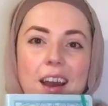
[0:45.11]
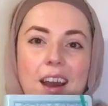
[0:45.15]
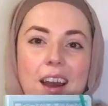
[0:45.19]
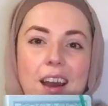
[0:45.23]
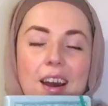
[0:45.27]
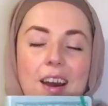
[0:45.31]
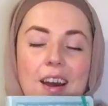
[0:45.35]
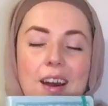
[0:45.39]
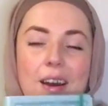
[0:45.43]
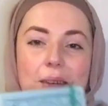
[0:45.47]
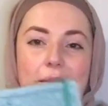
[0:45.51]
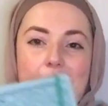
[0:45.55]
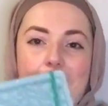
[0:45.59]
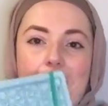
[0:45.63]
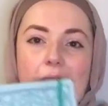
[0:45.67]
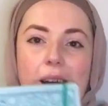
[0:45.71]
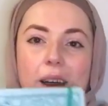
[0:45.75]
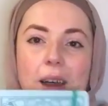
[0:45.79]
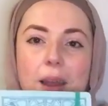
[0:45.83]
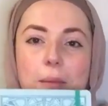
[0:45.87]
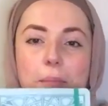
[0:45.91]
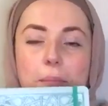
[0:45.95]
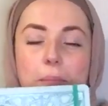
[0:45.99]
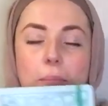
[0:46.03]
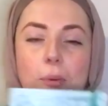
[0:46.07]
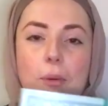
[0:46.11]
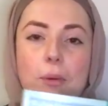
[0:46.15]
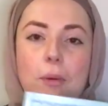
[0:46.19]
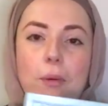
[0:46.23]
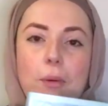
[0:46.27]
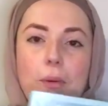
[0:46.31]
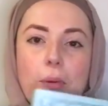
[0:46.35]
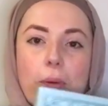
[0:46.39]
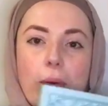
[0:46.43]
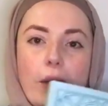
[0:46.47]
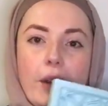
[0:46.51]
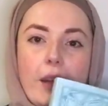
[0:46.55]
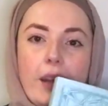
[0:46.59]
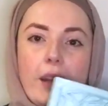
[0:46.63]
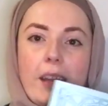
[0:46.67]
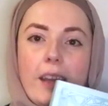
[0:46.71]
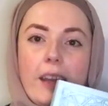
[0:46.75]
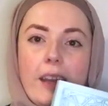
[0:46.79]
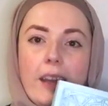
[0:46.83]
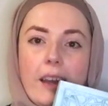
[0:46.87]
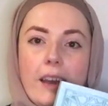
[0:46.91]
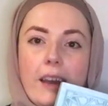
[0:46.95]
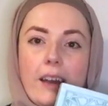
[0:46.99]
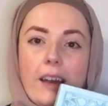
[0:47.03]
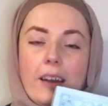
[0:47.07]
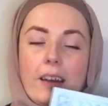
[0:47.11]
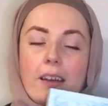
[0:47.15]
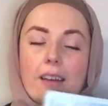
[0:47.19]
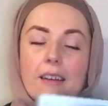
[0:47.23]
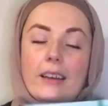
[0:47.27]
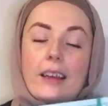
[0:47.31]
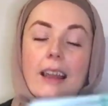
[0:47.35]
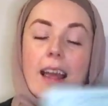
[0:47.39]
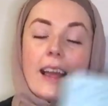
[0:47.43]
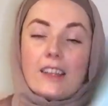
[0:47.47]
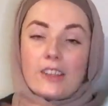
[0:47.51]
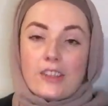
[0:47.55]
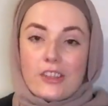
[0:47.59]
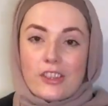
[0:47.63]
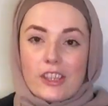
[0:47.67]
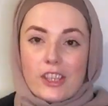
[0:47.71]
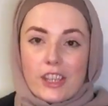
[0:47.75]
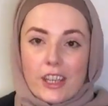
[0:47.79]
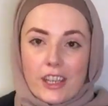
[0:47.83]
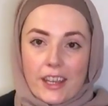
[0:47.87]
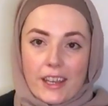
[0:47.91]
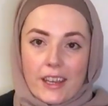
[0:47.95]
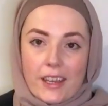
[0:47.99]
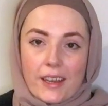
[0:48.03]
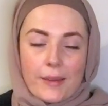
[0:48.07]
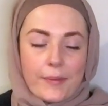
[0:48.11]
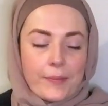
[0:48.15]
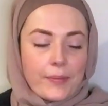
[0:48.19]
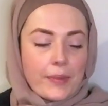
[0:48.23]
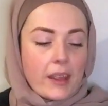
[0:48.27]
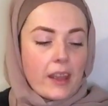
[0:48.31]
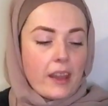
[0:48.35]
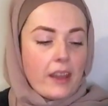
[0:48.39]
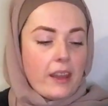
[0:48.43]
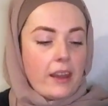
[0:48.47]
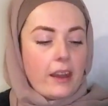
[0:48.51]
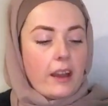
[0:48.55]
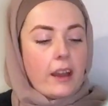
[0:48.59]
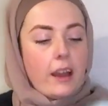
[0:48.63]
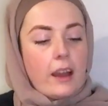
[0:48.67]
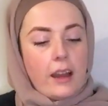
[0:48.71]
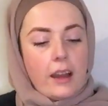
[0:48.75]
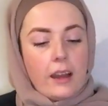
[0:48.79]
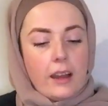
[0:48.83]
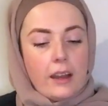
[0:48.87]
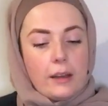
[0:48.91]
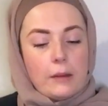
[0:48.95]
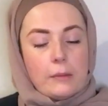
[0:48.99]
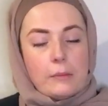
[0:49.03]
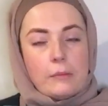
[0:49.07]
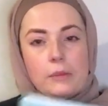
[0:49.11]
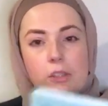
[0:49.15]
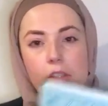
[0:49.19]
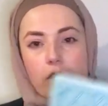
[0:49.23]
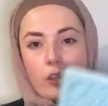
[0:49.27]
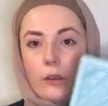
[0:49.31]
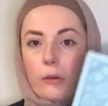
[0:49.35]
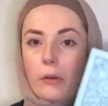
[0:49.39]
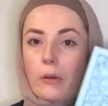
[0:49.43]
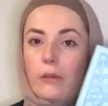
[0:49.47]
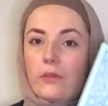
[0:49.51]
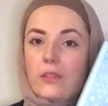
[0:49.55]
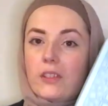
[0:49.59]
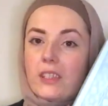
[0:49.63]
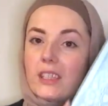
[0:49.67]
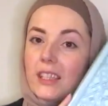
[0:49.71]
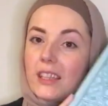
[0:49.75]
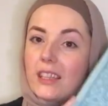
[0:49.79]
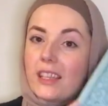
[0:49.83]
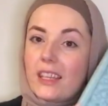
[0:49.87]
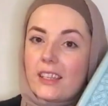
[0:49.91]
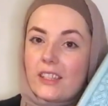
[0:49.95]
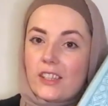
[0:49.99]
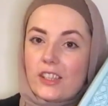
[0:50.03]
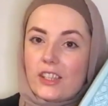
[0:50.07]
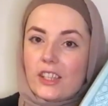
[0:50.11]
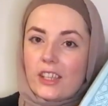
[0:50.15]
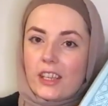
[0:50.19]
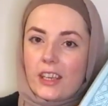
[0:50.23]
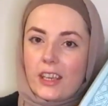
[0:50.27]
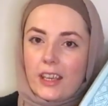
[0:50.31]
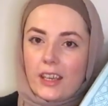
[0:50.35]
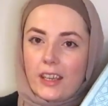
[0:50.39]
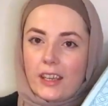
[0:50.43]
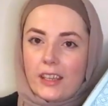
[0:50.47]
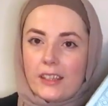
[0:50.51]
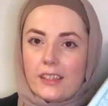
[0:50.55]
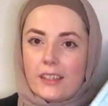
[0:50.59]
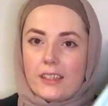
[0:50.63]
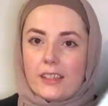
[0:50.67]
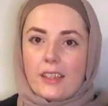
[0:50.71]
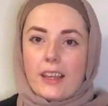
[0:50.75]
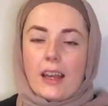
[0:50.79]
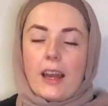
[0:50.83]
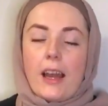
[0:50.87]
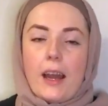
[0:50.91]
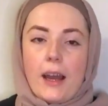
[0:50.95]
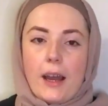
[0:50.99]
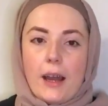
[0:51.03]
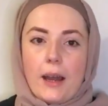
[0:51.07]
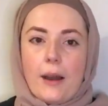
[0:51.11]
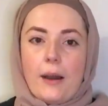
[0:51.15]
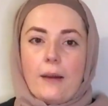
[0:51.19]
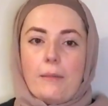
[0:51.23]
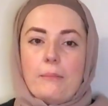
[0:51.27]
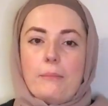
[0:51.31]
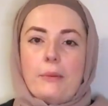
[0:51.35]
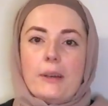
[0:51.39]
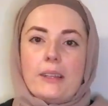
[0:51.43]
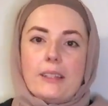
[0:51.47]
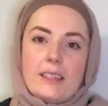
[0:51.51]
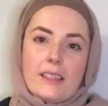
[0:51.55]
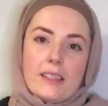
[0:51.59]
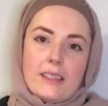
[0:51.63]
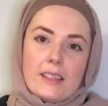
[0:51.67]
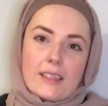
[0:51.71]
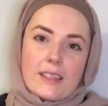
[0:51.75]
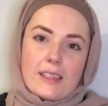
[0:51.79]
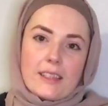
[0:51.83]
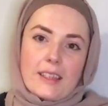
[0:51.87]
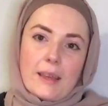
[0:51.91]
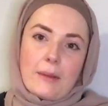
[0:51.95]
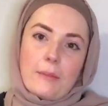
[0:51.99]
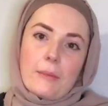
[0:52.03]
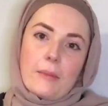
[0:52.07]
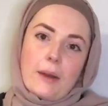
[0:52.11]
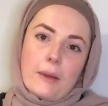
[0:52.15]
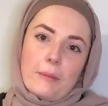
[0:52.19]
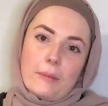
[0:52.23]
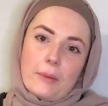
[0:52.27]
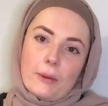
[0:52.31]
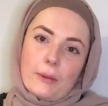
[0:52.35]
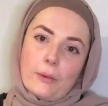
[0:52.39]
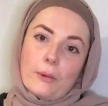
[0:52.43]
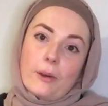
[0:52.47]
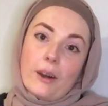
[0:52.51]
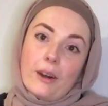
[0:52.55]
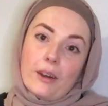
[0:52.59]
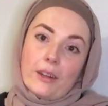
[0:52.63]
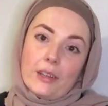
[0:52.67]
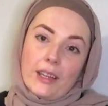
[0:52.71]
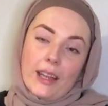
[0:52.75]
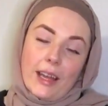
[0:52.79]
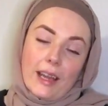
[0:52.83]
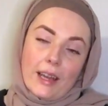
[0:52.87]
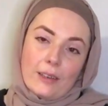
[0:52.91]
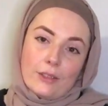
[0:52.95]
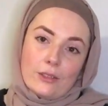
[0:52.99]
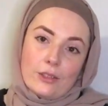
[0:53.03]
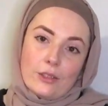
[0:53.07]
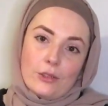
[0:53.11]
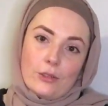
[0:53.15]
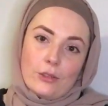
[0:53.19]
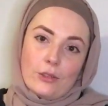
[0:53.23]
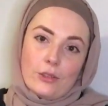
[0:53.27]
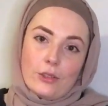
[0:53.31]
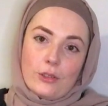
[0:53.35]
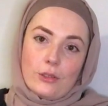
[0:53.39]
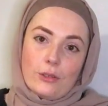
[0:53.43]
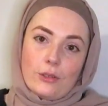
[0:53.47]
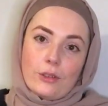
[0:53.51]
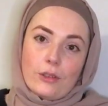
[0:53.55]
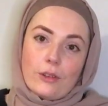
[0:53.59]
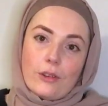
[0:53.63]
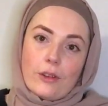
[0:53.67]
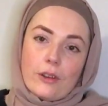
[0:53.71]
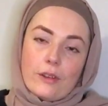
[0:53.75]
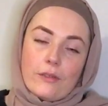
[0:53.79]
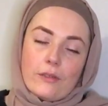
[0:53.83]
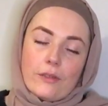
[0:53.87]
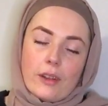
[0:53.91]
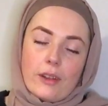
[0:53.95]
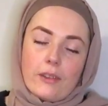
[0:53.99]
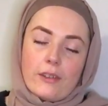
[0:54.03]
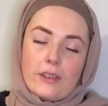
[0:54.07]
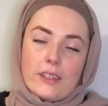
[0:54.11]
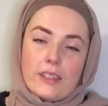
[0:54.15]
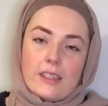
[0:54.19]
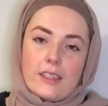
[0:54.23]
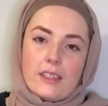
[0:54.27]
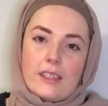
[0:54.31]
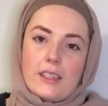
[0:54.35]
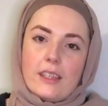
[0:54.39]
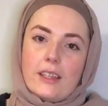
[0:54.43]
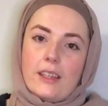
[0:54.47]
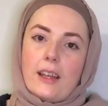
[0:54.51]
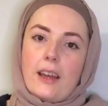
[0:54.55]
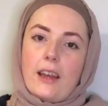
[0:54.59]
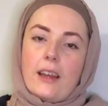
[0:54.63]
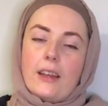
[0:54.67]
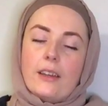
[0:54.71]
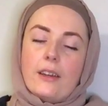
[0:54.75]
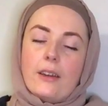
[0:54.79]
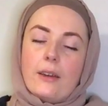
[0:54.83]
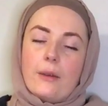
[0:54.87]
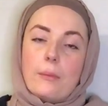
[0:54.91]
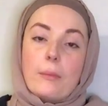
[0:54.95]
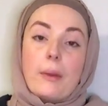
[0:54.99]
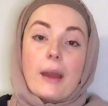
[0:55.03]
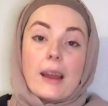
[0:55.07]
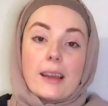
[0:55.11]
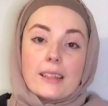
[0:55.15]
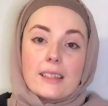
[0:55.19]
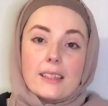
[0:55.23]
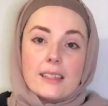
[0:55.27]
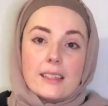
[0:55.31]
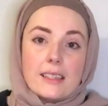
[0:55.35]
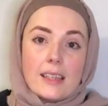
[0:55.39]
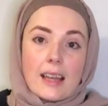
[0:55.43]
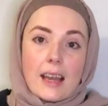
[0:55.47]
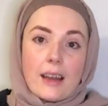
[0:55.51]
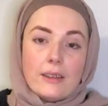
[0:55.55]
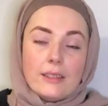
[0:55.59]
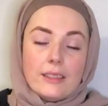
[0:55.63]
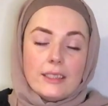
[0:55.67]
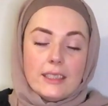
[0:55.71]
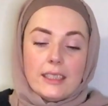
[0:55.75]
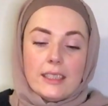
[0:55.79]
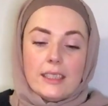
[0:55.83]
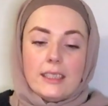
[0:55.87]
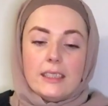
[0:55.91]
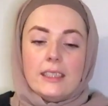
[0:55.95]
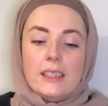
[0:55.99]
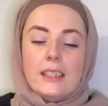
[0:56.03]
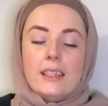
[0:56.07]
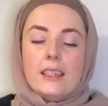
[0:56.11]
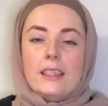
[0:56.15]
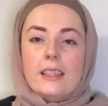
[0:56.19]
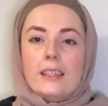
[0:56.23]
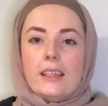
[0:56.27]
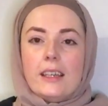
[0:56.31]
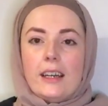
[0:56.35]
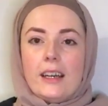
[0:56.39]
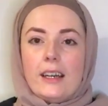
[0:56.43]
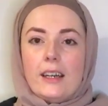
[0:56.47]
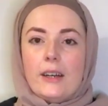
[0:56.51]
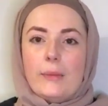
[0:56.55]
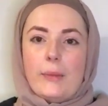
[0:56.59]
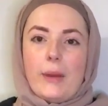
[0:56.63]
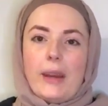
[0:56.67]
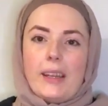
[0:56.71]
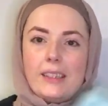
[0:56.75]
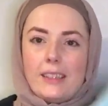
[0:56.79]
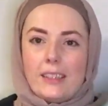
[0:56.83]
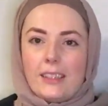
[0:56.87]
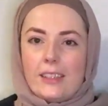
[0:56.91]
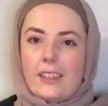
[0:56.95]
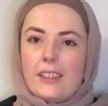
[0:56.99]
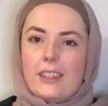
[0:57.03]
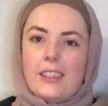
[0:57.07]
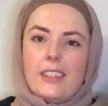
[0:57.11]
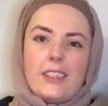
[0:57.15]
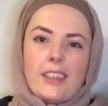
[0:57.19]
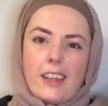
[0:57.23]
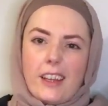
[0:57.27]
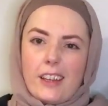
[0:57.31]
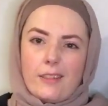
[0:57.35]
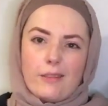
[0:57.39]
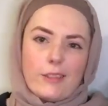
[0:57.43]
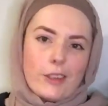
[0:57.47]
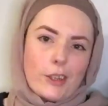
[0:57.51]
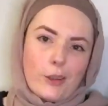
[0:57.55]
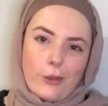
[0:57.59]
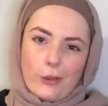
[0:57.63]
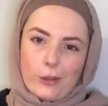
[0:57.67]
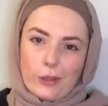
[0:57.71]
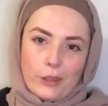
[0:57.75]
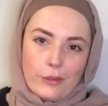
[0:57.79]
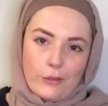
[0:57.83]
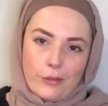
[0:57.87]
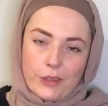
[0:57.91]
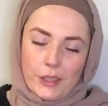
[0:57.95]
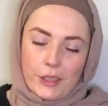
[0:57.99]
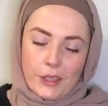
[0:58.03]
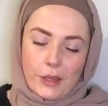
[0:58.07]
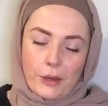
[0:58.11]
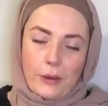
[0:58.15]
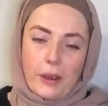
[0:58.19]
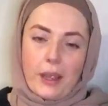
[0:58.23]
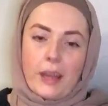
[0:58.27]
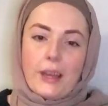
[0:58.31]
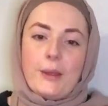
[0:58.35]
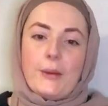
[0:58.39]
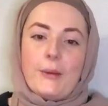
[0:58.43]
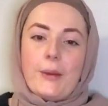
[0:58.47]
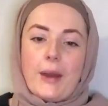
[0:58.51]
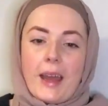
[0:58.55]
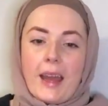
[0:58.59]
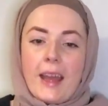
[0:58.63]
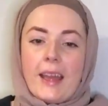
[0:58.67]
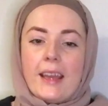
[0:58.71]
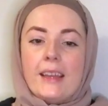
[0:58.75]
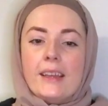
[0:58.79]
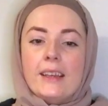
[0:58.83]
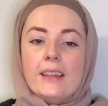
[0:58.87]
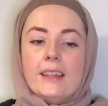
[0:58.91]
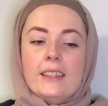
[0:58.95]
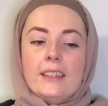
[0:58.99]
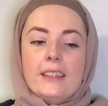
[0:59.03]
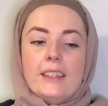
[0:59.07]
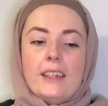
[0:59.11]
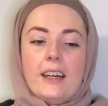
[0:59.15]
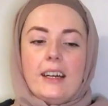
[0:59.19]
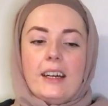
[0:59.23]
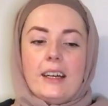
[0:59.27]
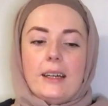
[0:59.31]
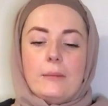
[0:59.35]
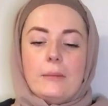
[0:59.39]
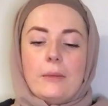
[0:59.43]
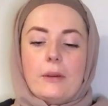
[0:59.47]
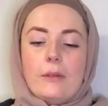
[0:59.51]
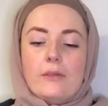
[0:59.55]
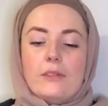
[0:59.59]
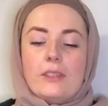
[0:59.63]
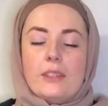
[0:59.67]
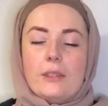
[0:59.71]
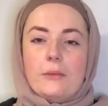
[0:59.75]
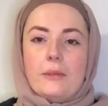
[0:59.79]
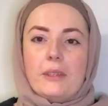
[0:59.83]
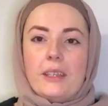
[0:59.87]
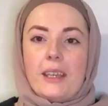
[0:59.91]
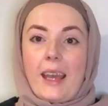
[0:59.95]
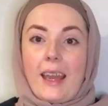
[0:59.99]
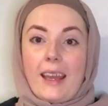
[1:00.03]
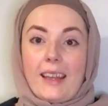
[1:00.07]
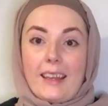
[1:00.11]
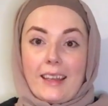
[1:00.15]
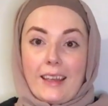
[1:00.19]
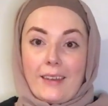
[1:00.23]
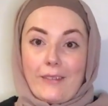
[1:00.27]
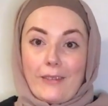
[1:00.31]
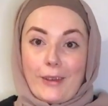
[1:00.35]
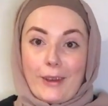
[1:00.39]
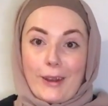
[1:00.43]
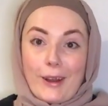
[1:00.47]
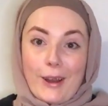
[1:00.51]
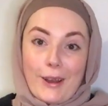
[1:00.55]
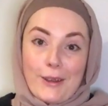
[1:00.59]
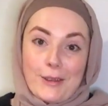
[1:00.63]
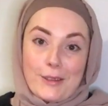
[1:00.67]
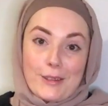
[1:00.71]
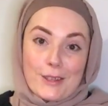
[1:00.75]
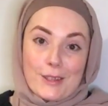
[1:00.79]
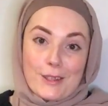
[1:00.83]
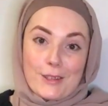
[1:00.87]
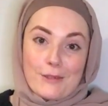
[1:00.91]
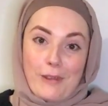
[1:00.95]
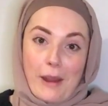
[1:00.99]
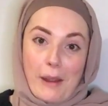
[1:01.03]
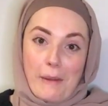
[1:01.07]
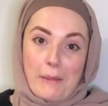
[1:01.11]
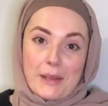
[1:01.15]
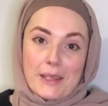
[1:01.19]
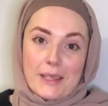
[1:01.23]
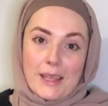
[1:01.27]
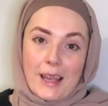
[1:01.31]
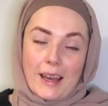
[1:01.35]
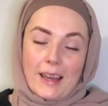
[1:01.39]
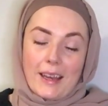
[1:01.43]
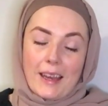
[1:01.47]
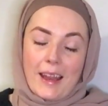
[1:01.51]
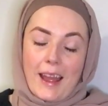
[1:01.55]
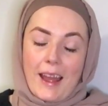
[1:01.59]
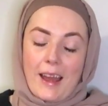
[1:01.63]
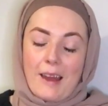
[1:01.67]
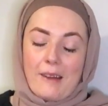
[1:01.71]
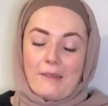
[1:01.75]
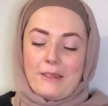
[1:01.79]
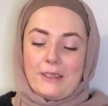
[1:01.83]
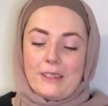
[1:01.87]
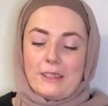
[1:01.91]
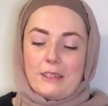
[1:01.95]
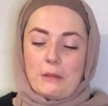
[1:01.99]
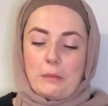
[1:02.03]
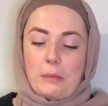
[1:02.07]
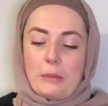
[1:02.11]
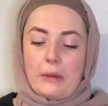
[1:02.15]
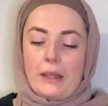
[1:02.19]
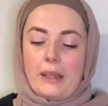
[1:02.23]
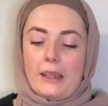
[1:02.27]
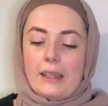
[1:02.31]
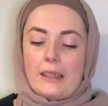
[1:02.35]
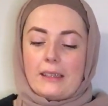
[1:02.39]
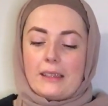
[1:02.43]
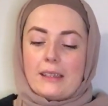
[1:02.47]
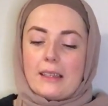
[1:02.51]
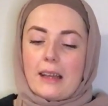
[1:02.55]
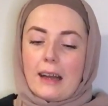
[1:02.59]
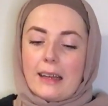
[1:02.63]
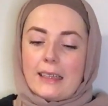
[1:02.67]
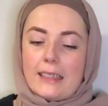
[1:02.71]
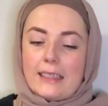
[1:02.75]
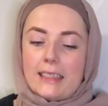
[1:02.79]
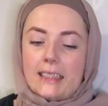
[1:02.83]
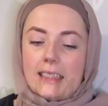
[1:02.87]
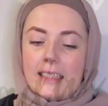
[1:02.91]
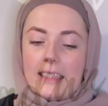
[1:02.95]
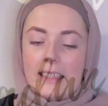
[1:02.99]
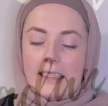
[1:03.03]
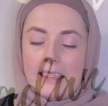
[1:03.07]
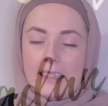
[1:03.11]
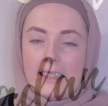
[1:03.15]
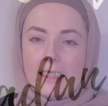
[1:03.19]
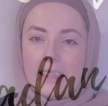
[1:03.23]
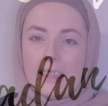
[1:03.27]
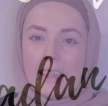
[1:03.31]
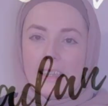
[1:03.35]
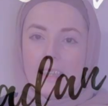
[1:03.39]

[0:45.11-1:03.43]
that I bought last year to obviously this year's, but since it might be a while now due to coronavirus till I go back to Saudi, I decided to kind of record the video anyway. Obviously we're getting even closer to Ramadan now, which is pretty exciting.